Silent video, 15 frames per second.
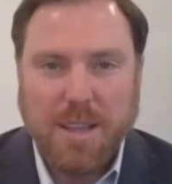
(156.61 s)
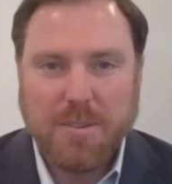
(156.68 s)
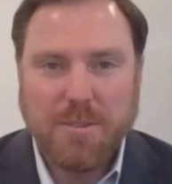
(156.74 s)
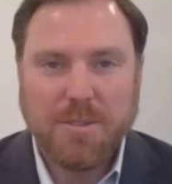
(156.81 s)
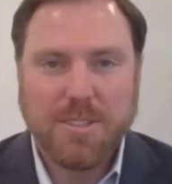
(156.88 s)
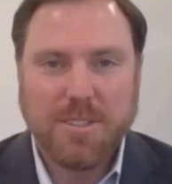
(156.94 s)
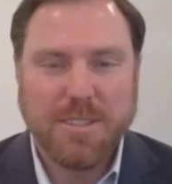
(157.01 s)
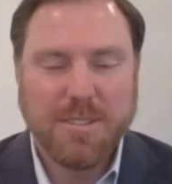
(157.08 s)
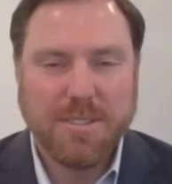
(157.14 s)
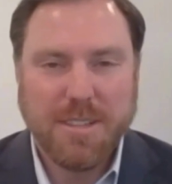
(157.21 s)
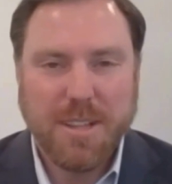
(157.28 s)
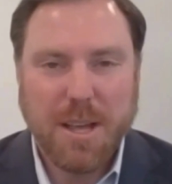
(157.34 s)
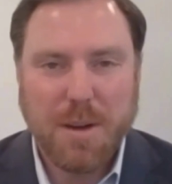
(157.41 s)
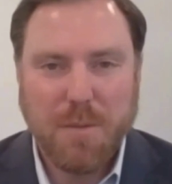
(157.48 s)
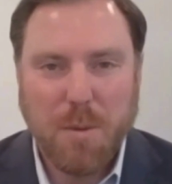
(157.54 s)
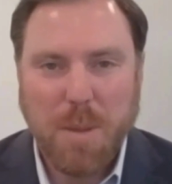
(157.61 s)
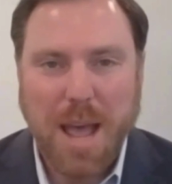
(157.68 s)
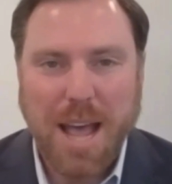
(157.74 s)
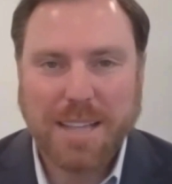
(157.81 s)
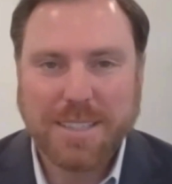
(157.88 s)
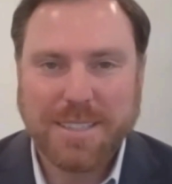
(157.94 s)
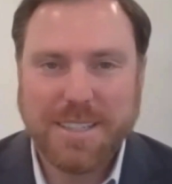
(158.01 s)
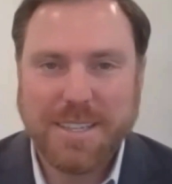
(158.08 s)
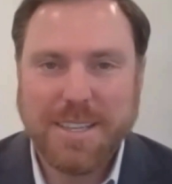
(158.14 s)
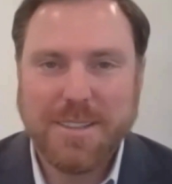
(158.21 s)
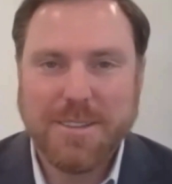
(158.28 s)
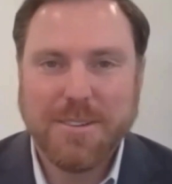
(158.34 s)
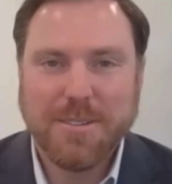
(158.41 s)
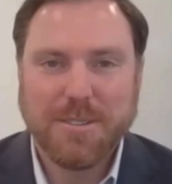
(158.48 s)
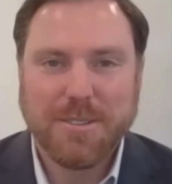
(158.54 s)
There's a lot of opacity.
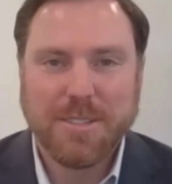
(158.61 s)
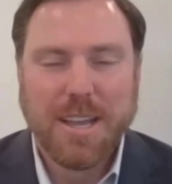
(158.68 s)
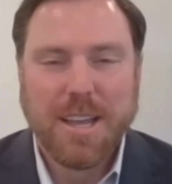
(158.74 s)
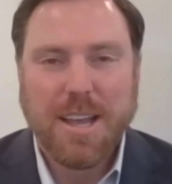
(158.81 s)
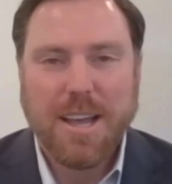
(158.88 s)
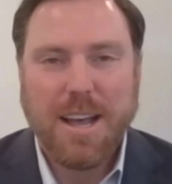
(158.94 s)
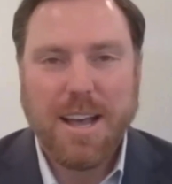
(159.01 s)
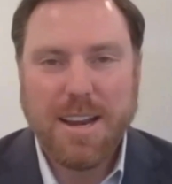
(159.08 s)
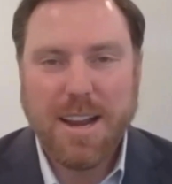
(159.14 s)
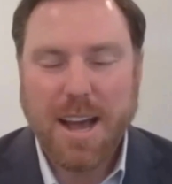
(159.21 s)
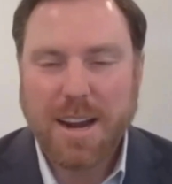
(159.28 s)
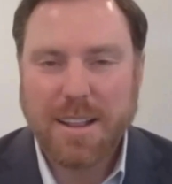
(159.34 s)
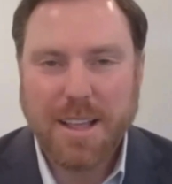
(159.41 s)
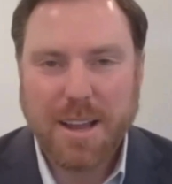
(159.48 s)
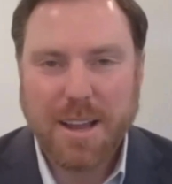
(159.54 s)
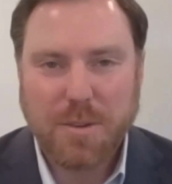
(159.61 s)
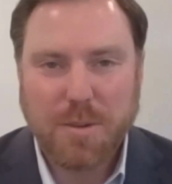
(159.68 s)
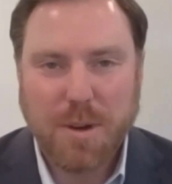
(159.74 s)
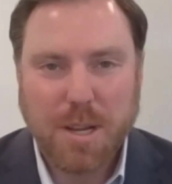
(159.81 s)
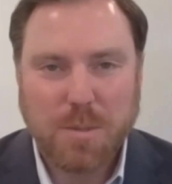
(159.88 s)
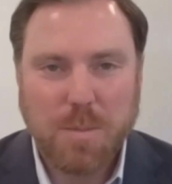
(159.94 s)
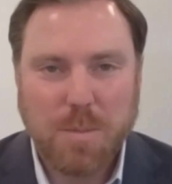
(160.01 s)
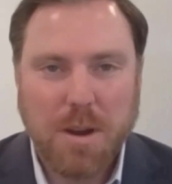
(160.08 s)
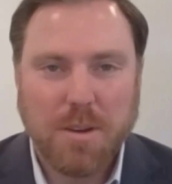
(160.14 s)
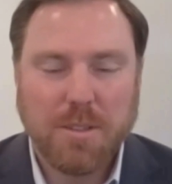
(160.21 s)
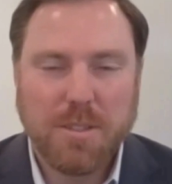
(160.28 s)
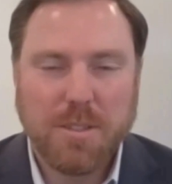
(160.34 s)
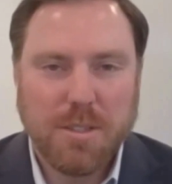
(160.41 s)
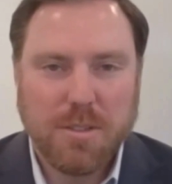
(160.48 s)
There's not a lot of transparency.